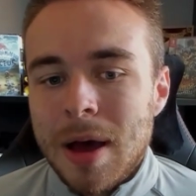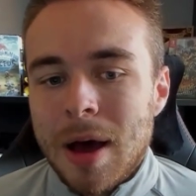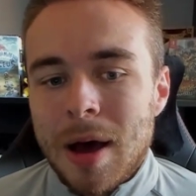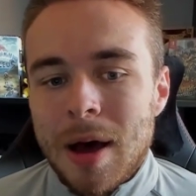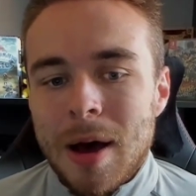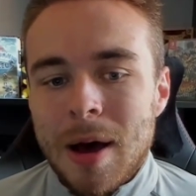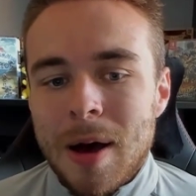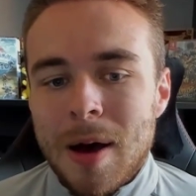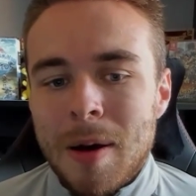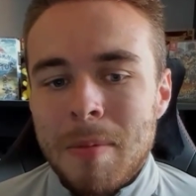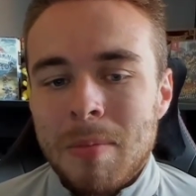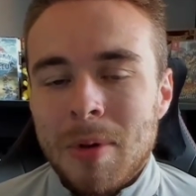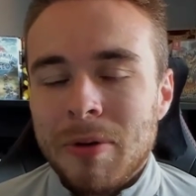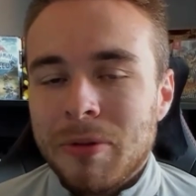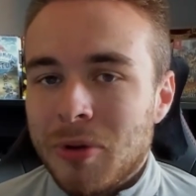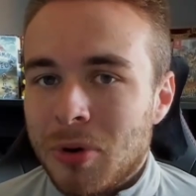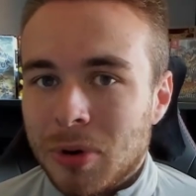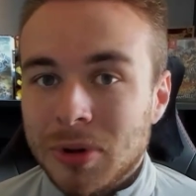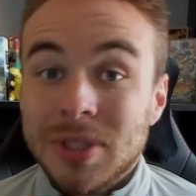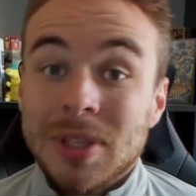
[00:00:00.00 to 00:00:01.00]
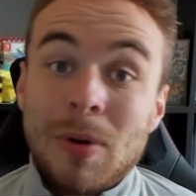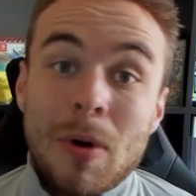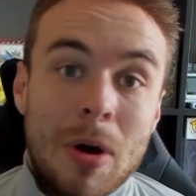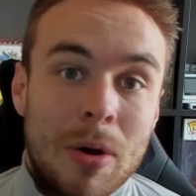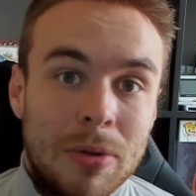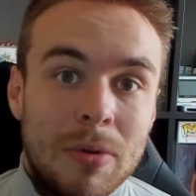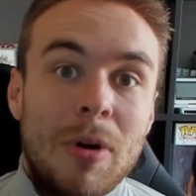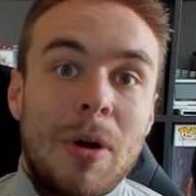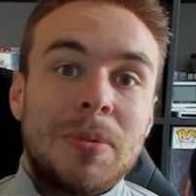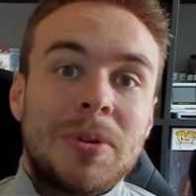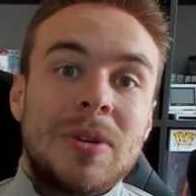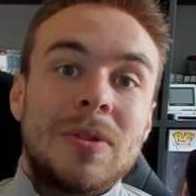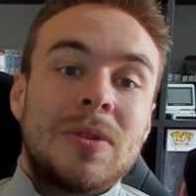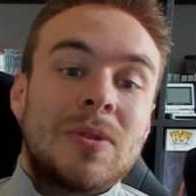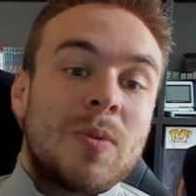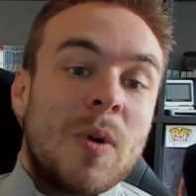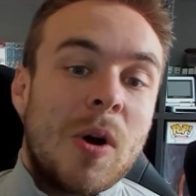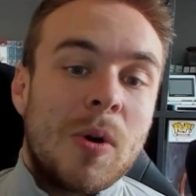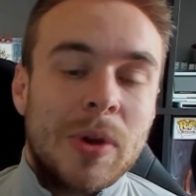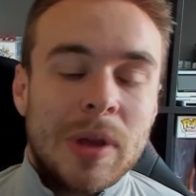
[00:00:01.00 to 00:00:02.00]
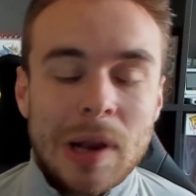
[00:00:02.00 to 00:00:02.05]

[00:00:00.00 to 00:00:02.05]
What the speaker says: Of course, there are other options as well.